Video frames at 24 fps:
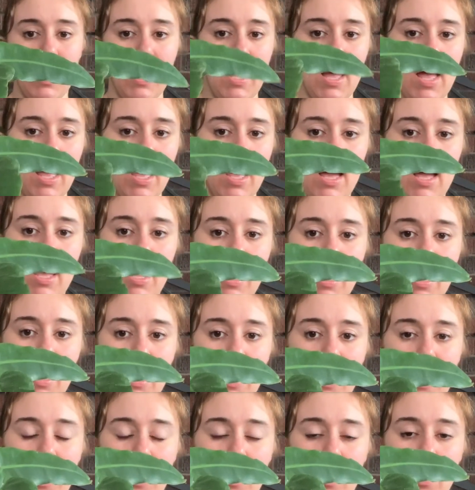
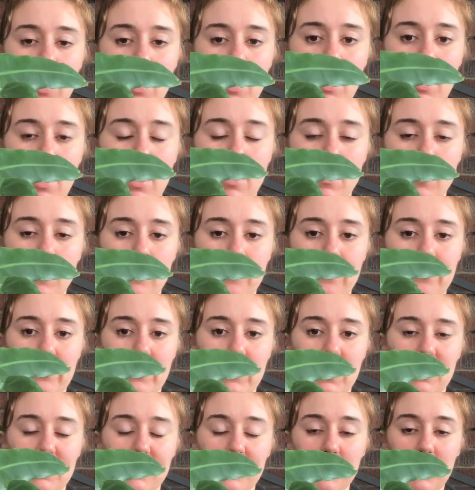a
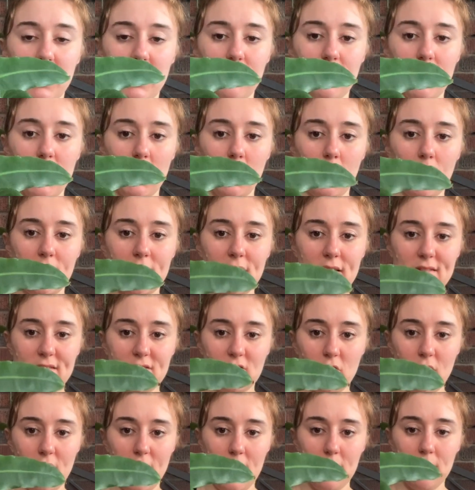someone I follow on
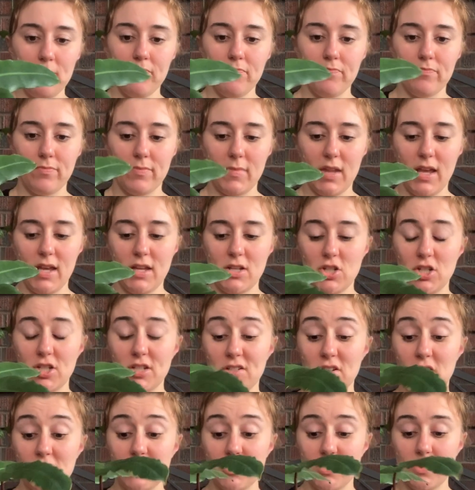Instagram, and she's
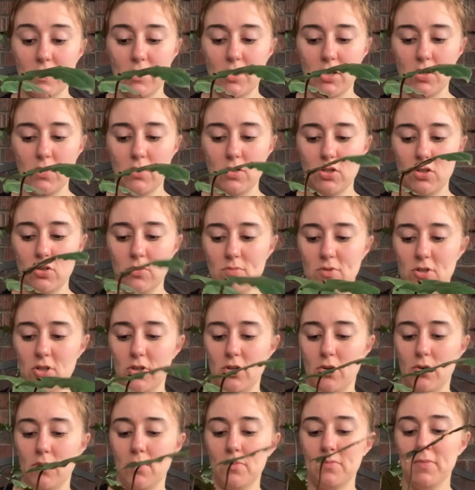also on YouTube
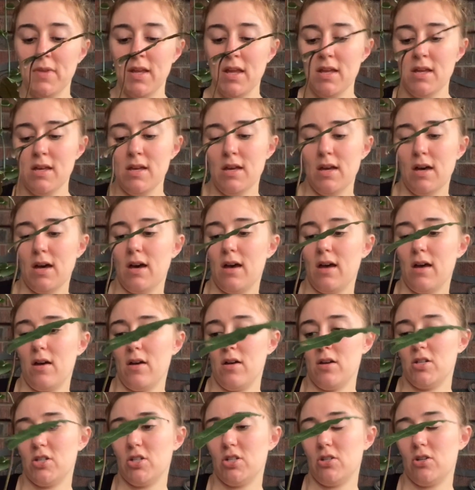too.
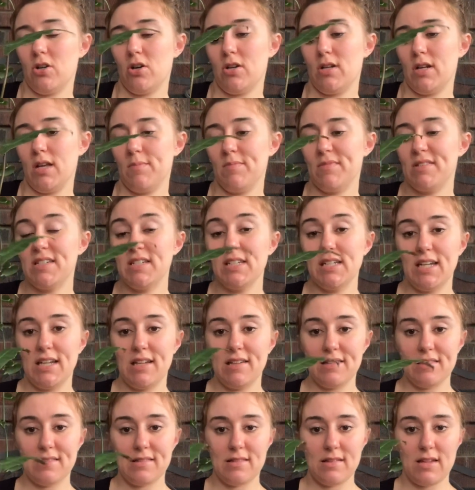Her name's
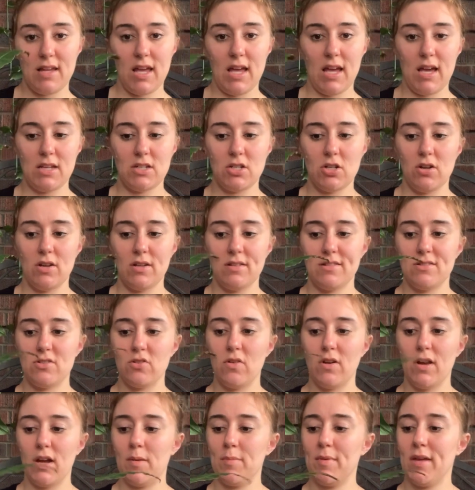Denise, and her
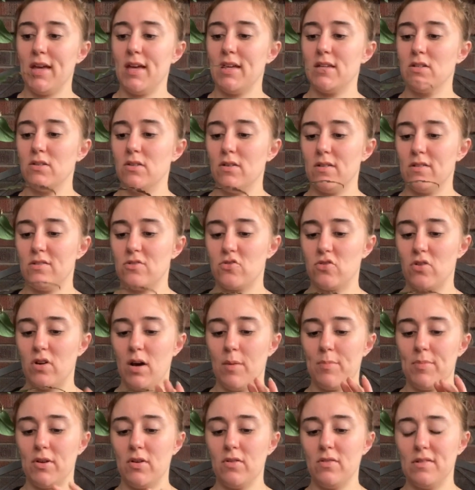Instagram handle is
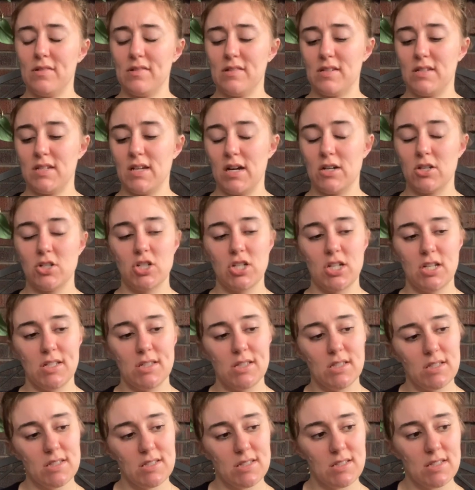Tropical
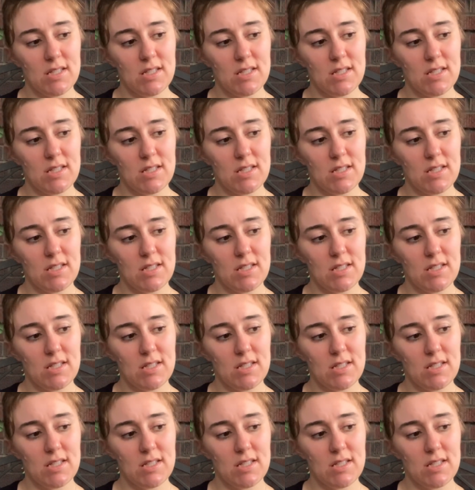Seductions,